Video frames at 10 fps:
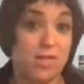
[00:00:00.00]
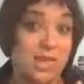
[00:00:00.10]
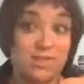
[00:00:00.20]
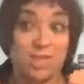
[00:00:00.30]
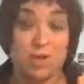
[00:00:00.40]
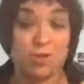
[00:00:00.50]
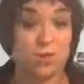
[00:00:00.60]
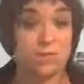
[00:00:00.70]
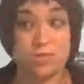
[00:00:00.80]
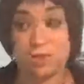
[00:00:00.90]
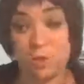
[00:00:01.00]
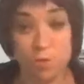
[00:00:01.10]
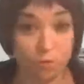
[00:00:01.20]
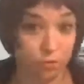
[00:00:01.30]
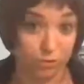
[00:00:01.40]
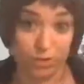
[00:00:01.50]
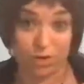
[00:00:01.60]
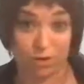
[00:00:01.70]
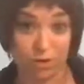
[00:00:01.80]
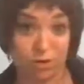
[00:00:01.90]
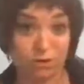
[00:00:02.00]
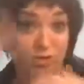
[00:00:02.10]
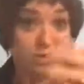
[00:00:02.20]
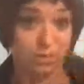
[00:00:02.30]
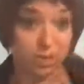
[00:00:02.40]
You may like that you don't have to Google 14 articles